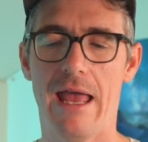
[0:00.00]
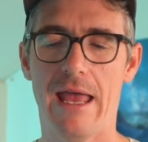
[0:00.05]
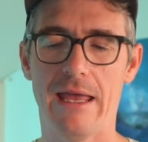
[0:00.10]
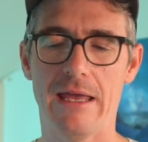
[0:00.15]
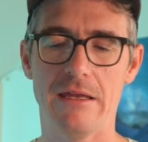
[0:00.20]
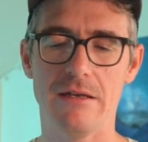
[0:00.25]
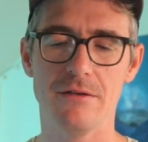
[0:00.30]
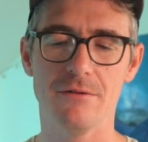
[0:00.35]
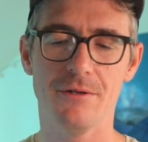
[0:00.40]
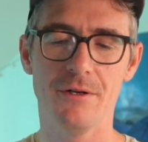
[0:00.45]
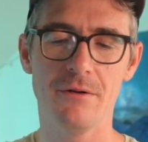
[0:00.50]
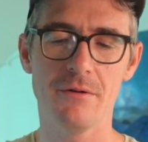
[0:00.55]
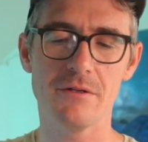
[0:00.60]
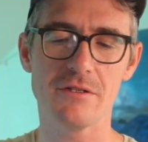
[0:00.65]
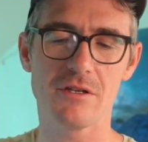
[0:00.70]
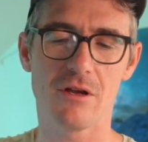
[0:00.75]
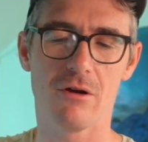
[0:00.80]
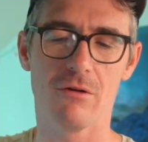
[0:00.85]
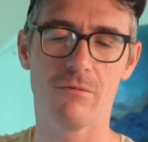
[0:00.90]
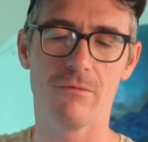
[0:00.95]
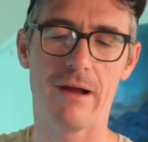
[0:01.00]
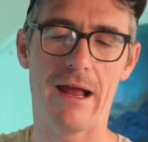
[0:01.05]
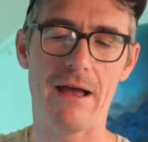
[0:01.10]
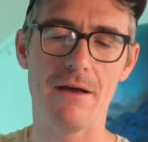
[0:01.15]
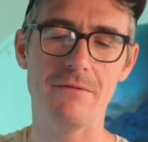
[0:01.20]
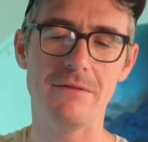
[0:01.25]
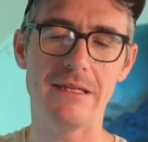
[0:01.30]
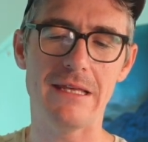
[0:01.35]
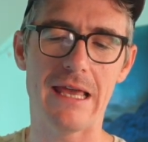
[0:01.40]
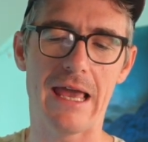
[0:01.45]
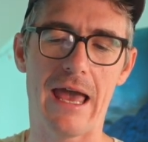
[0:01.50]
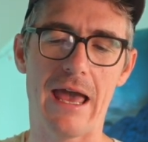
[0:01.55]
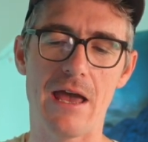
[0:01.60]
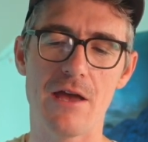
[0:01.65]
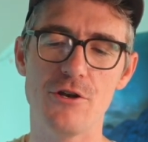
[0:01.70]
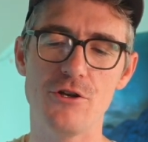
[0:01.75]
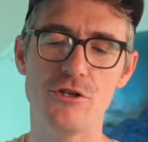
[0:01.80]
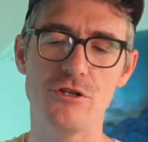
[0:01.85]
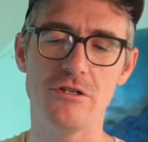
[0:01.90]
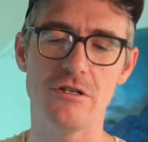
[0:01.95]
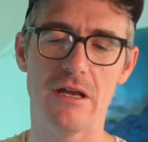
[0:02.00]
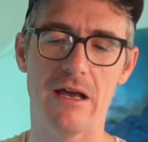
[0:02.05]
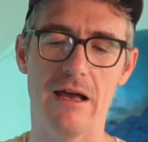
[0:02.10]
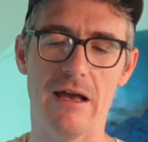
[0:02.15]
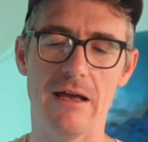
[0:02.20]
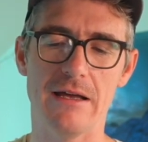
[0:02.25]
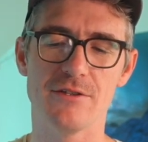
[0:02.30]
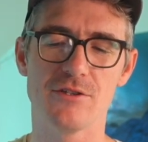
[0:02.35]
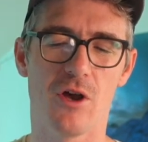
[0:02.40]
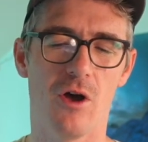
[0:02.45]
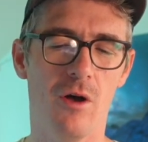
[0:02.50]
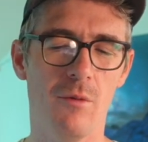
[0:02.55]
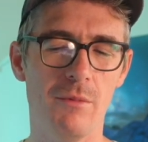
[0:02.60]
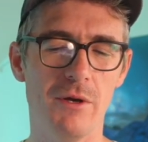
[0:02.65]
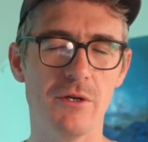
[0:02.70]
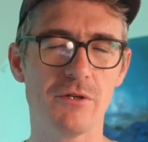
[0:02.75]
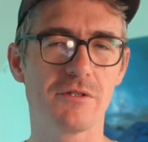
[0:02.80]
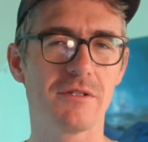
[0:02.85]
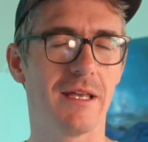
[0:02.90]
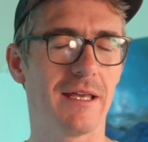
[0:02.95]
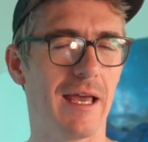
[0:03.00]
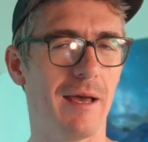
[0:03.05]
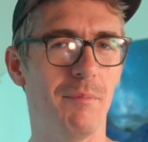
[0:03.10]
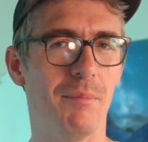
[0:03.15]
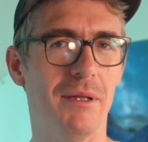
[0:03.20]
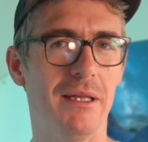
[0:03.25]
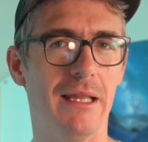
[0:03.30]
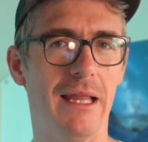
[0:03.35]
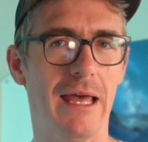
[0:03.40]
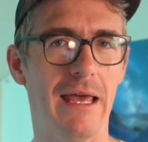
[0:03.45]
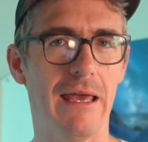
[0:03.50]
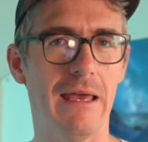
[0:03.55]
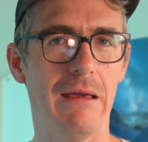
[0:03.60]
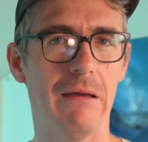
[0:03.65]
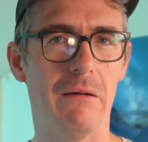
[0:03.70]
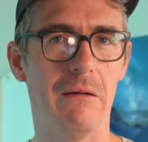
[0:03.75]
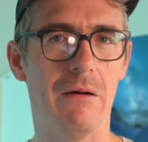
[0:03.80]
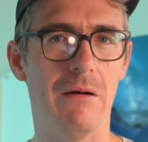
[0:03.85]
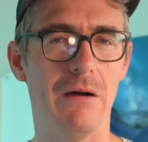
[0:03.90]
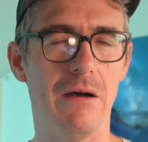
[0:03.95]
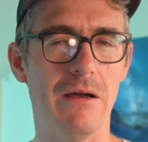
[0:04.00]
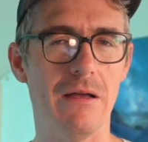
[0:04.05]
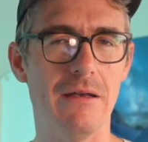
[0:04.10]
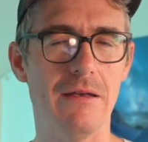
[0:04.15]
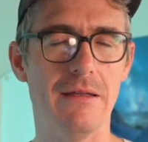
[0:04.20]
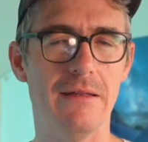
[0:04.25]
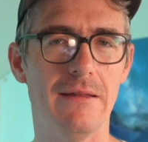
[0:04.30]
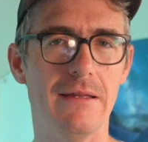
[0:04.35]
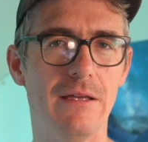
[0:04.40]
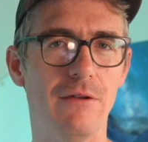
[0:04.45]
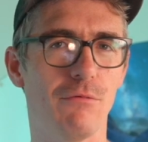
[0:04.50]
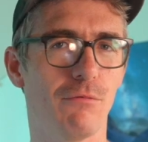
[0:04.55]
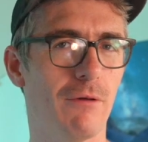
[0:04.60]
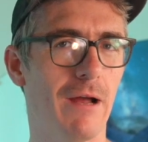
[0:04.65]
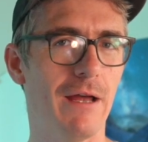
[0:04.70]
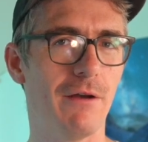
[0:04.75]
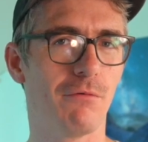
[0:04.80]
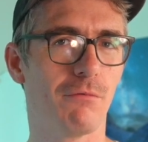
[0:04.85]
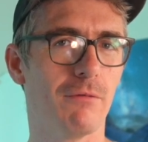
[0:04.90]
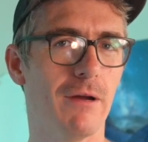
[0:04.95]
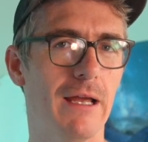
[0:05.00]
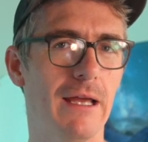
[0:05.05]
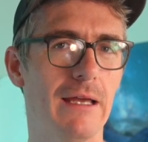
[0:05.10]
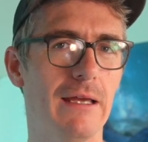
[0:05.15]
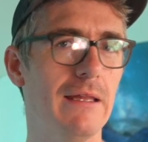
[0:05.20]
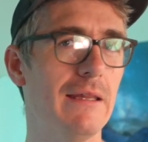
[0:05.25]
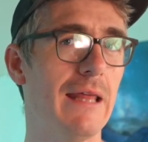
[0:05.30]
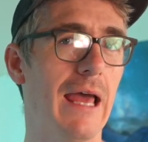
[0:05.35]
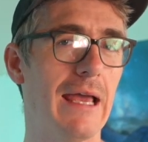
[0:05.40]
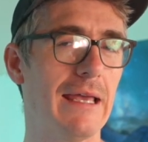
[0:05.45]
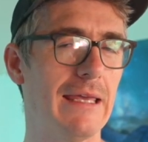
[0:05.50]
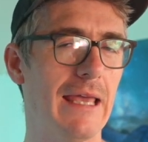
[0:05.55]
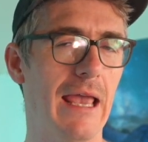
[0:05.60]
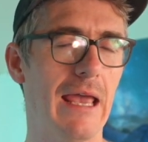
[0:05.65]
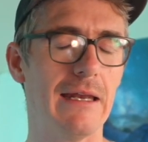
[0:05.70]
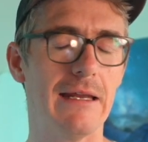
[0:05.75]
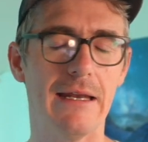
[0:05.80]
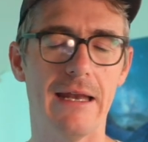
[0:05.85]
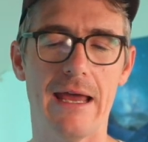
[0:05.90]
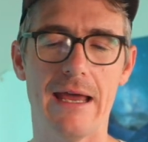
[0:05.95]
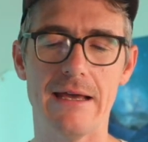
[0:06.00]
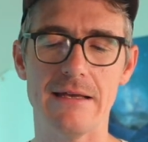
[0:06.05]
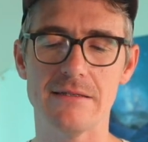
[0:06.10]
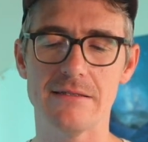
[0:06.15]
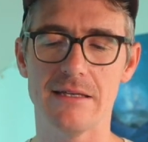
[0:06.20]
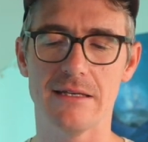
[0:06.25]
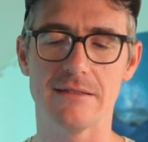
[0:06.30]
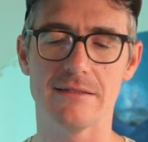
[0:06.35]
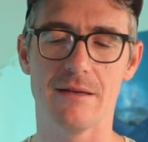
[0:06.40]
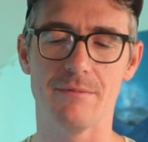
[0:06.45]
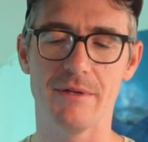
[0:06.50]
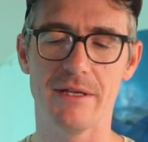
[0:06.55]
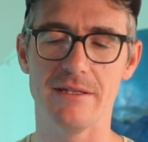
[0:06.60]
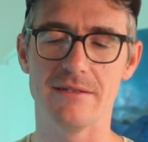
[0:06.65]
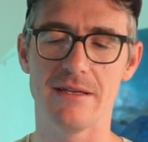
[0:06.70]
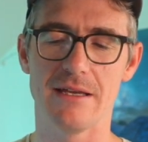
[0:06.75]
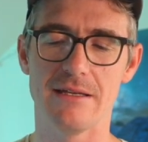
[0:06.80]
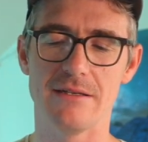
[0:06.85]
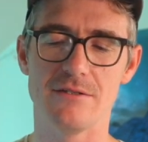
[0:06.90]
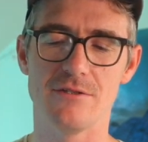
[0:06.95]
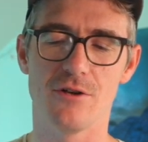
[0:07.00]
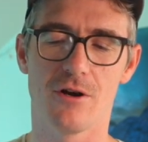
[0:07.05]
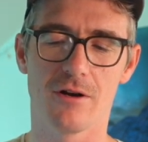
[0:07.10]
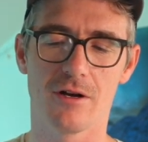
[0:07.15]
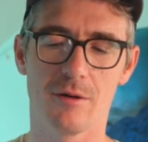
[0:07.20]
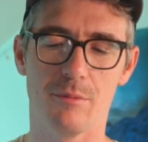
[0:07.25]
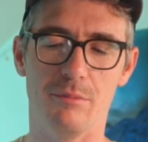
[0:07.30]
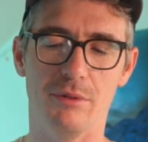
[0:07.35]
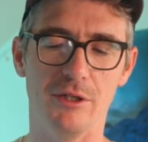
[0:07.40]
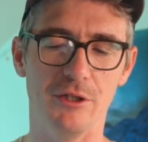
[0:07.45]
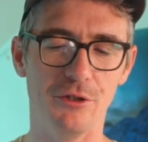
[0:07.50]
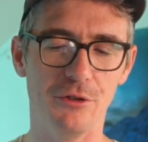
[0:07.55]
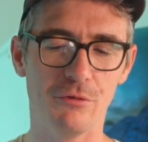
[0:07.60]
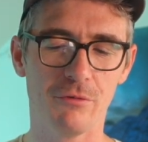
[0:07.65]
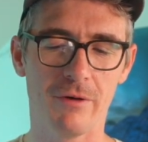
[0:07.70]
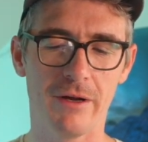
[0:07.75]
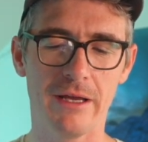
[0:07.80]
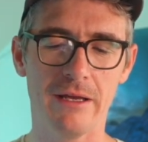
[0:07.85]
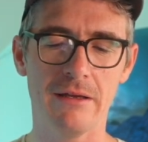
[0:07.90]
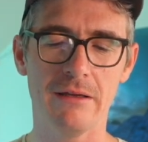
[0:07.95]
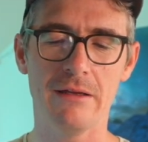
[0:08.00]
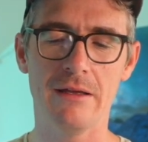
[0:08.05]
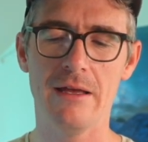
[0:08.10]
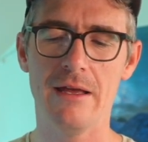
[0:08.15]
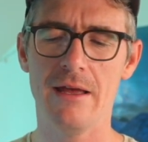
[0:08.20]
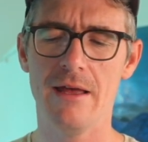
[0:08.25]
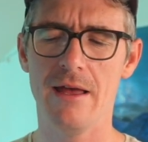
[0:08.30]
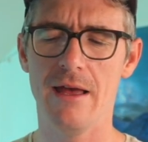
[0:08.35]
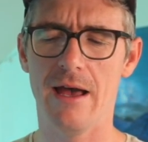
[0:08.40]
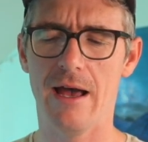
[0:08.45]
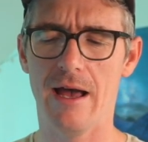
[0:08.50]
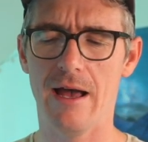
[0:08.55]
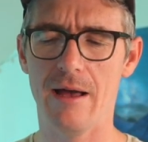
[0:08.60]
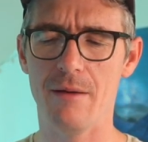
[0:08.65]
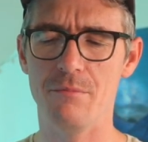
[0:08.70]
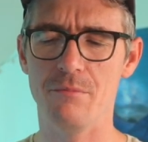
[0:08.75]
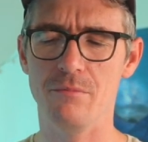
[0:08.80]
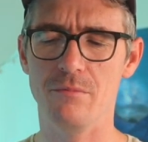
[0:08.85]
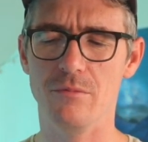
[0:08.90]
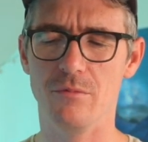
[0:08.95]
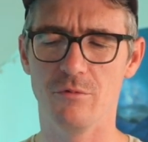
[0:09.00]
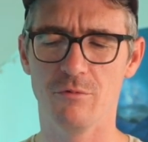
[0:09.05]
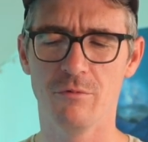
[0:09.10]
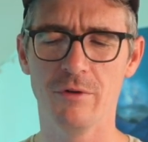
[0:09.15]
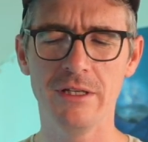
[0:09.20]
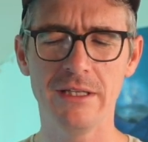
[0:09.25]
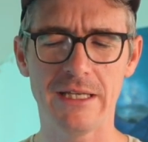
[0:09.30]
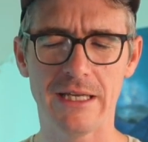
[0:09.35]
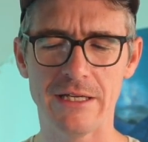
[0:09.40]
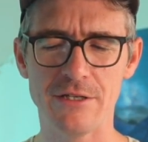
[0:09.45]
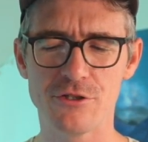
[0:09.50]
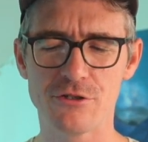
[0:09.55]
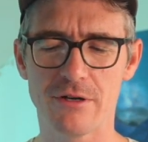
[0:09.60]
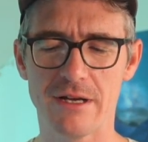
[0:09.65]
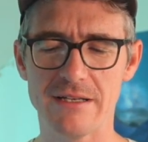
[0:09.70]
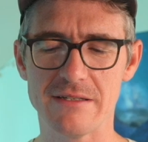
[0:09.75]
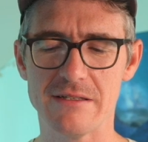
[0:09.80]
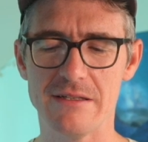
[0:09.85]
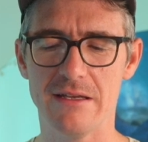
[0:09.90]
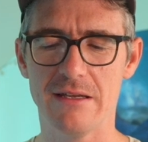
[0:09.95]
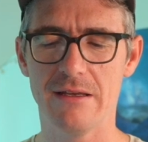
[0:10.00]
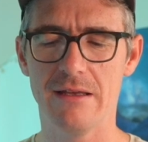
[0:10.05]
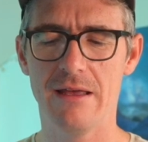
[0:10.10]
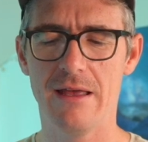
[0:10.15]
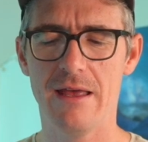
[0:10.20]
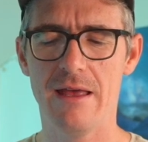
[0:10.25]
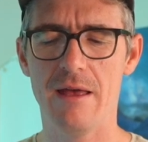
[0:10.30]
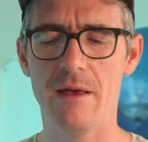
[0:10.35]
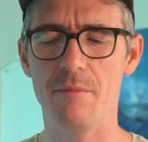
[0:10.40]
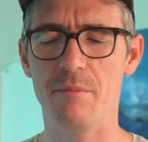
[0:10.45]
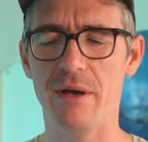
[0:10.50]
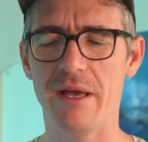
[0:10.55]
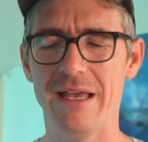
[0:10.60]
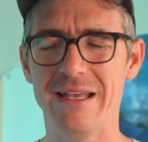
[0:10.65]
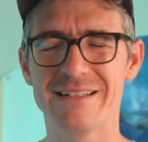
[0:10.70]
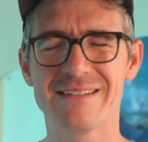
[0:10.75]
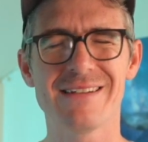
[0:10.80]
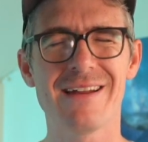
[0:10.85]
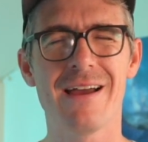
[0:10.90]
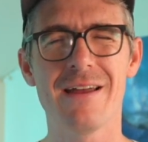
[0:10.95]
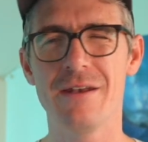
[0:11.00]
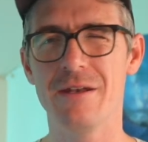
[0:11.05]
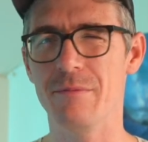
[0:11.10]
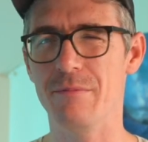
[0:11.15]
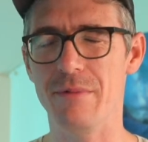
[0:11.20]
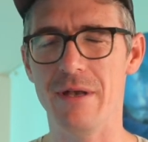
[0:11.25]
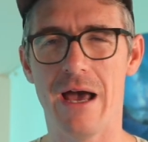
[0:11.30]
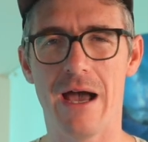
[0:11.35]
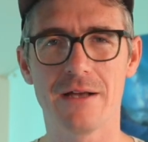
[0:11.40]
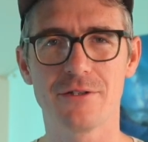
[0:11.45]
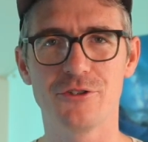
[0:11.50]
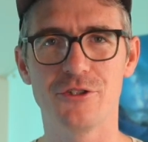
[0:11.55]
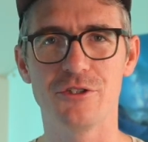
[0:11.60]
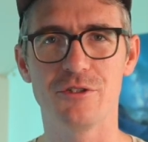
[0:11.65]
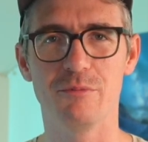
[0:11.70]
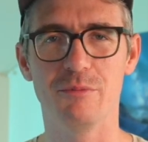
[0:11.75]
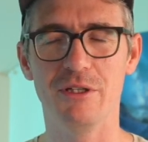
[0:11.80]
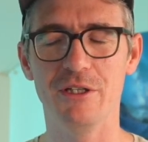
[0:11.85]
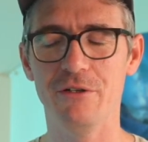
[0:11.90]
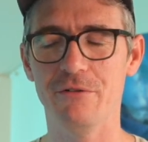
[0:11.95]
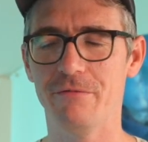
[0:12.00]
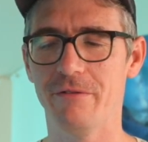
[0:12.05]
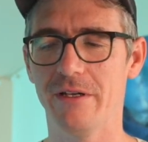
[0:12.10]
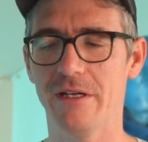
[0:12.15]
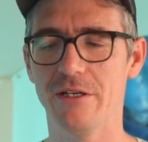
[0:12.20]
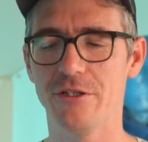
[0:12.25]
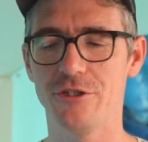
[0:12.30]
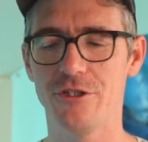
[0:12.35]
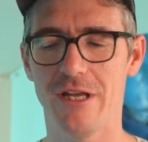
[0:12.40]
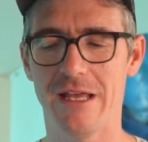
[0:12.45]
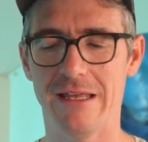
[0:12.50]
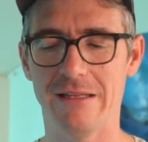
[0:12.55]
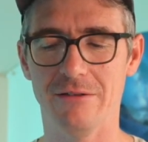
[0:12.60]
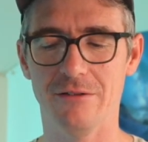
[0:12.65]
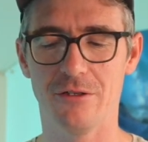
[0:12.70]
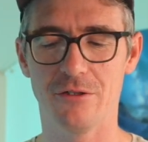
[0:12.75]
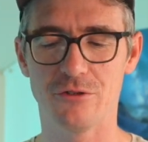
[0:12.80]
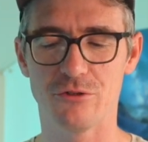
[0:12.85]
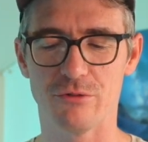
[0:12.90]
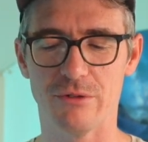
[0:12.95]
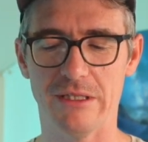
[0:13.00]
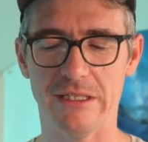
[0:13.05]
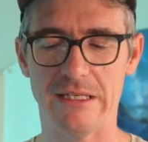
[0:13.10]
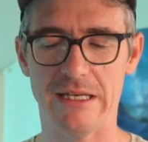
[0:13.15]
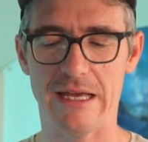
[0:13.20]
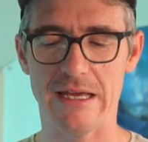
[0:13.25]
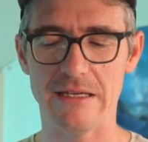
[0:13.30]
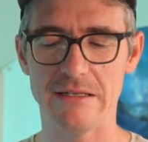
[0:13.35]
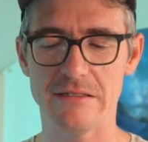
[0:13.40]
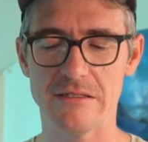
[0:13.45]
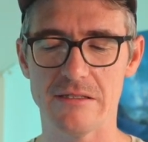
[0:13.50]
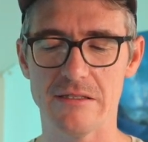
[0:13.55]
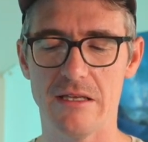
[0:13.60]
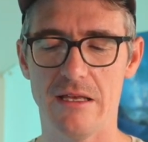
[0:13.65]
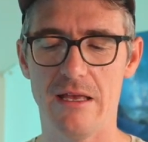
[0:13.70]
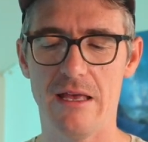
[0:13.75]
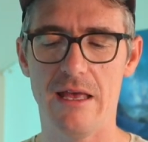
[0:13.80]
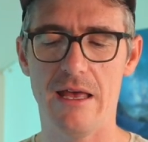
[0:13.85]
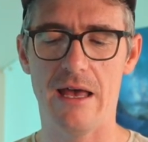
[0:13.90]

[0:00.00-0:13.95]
And you'll notice around the edge, it's almost like a play on the red ring that Canon has, except it's a dark blue ring. Really interesting, but it's not an obnoxious blue finish. It looks really nice.